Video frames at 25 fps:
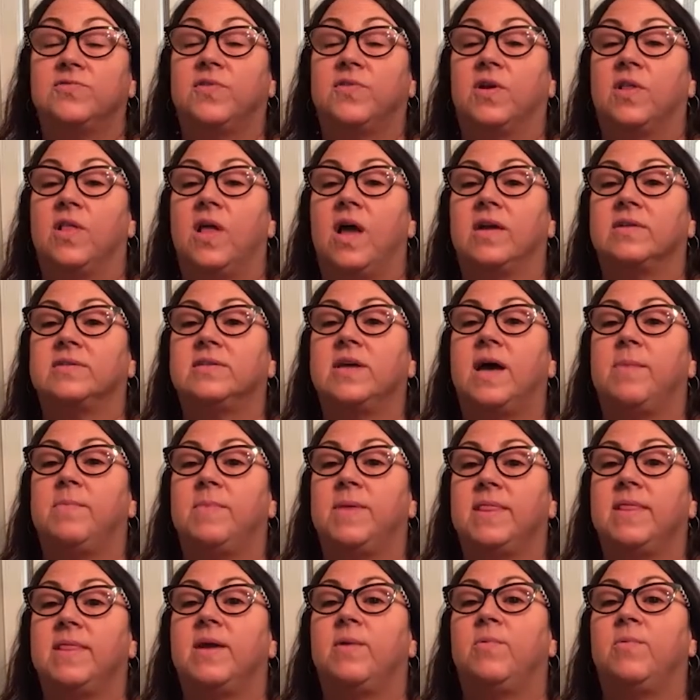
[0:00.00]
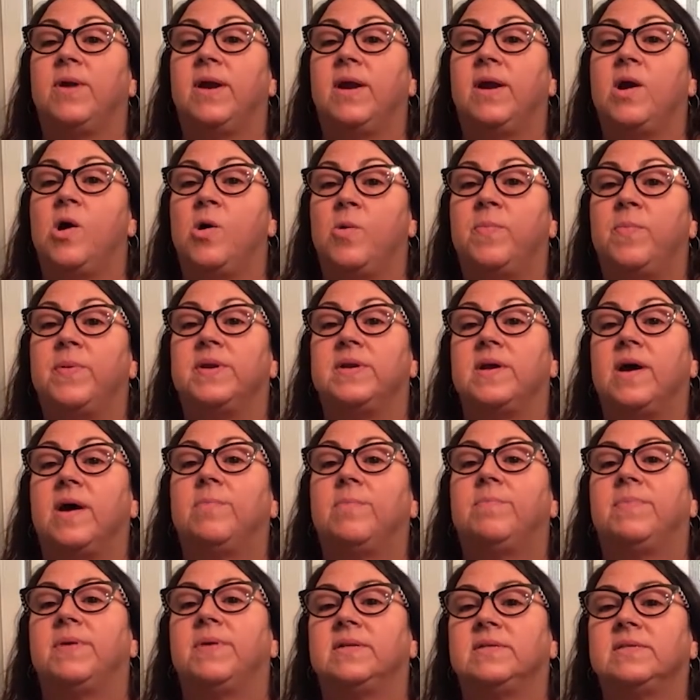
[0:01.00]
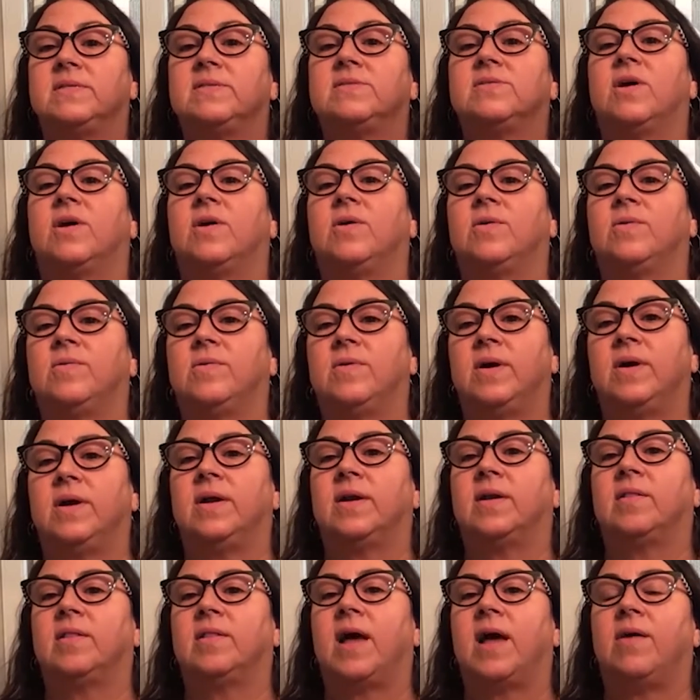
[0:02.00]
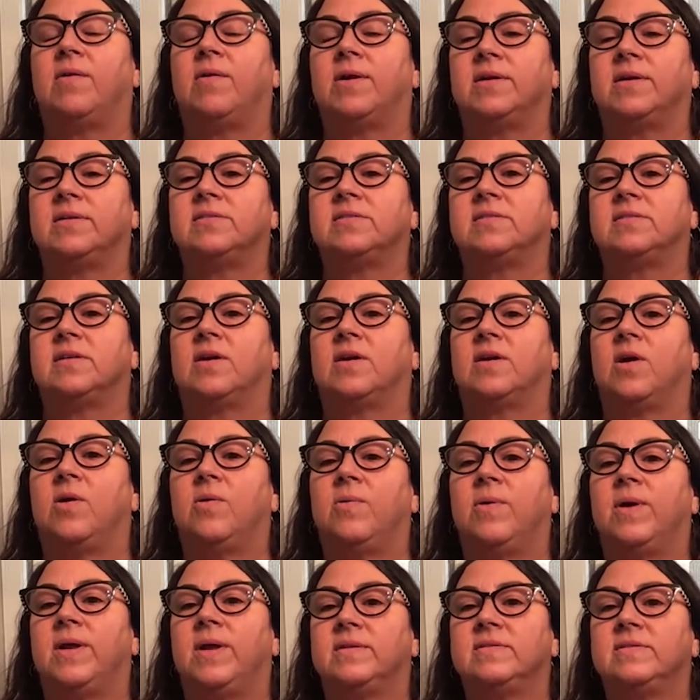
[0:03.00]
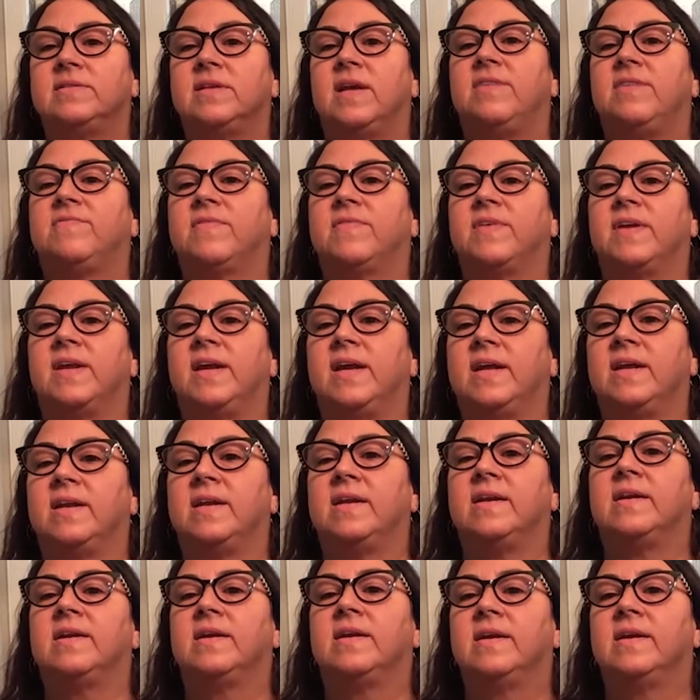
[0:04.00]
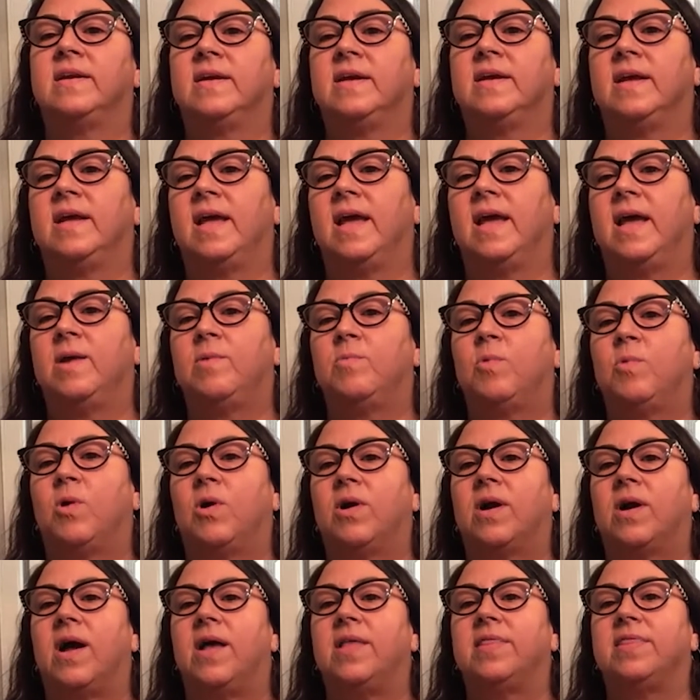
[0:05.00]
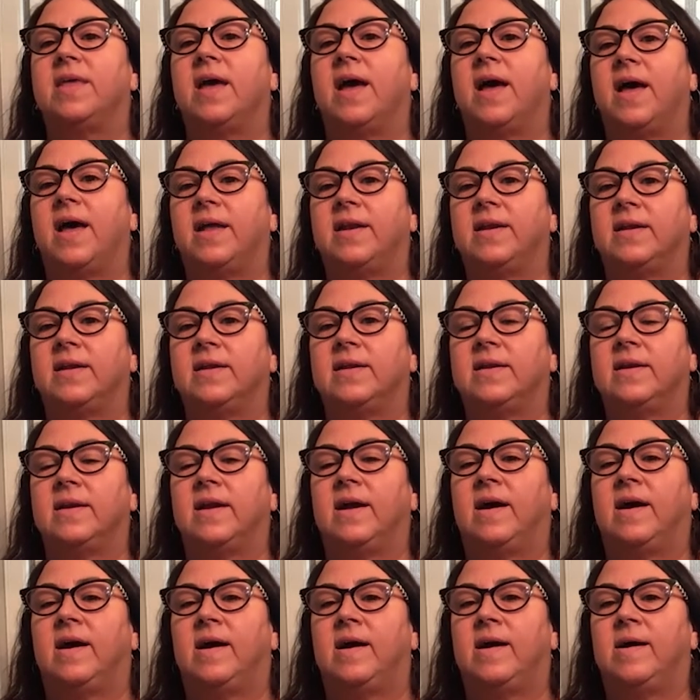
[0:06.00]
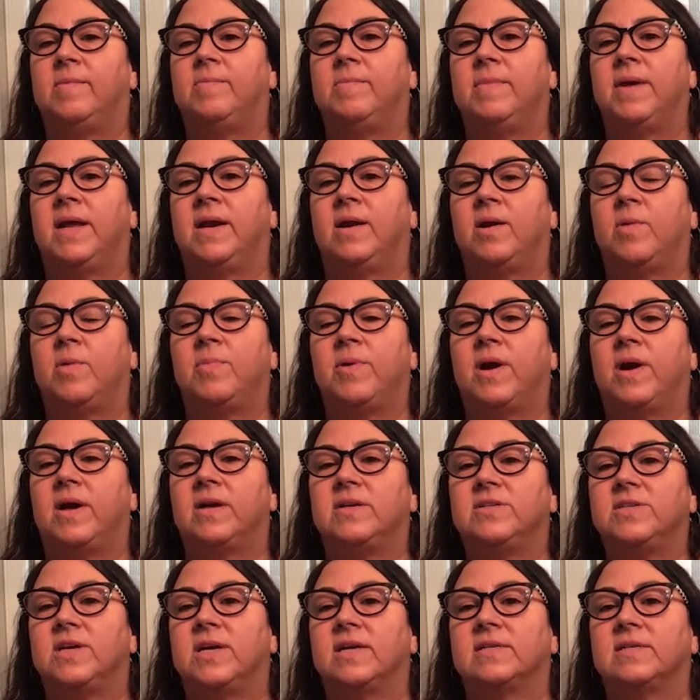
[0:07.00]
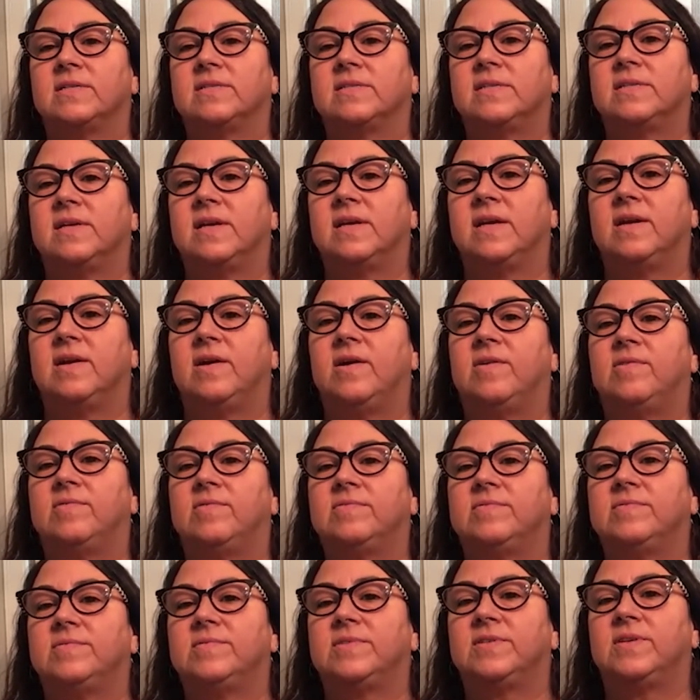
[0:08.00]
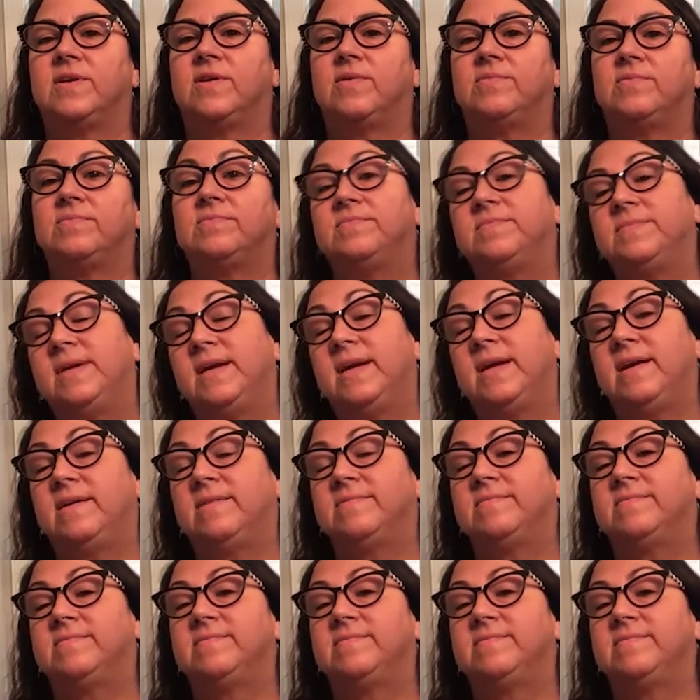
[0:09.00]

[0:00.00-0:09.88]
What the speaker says: for a long time and they reopened up. And so it allowed us to go in safely and work on that and our projects, so yeah.